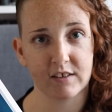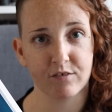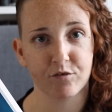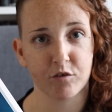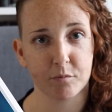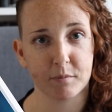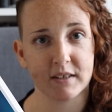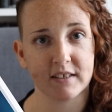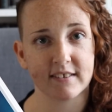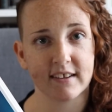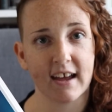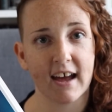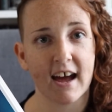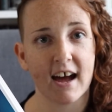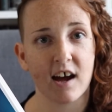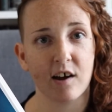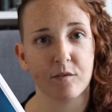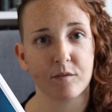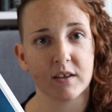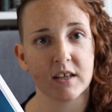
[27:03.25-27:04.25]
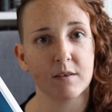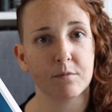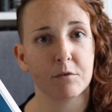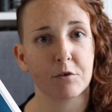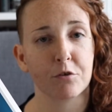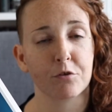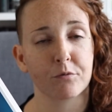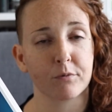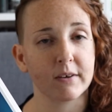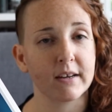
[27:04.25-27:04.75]
for me to have
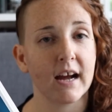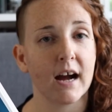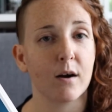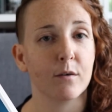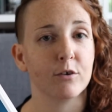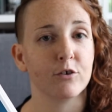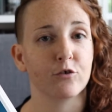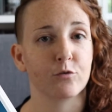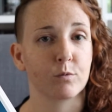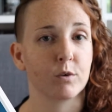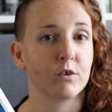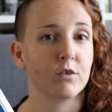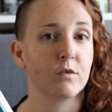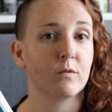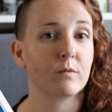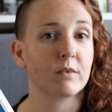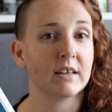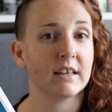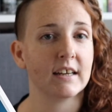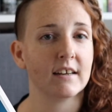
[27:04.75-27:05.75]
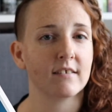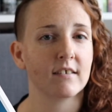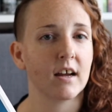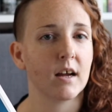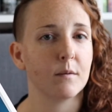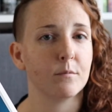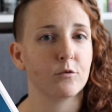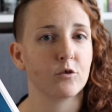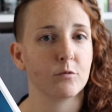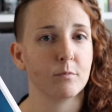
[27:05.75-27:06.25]
even 3 hours worth of reading
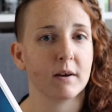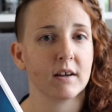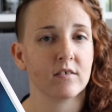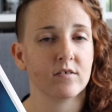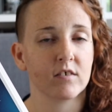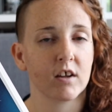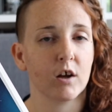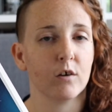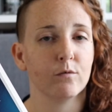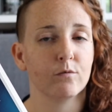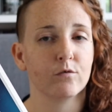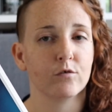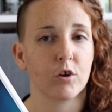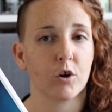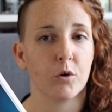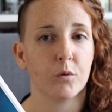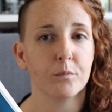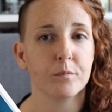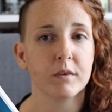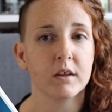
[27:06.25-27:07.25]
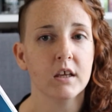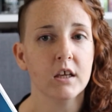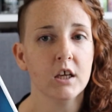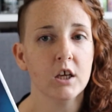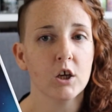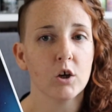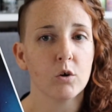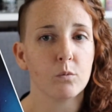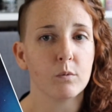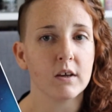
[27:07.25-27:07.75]
time to myself. So
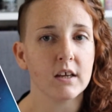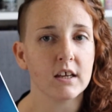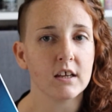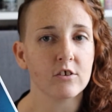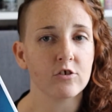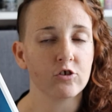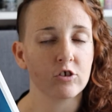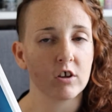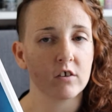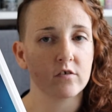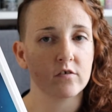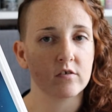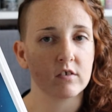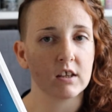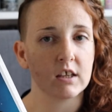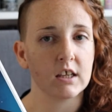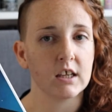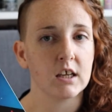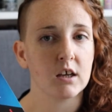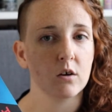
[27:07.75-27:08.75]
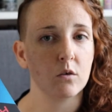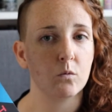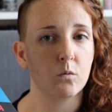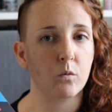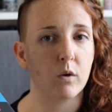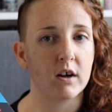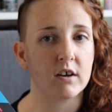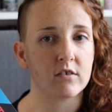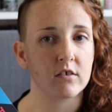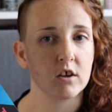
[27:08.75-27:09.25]
we shall see
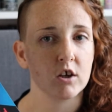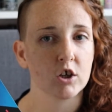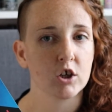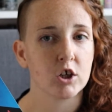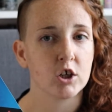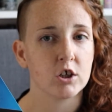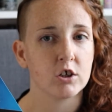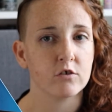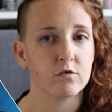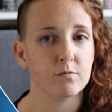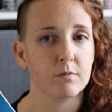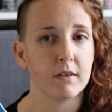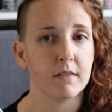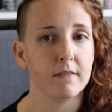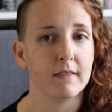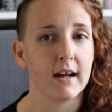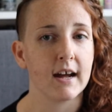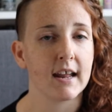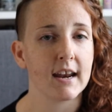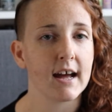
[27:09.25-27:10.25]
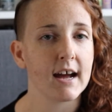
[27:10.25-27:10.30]
what occurs with that.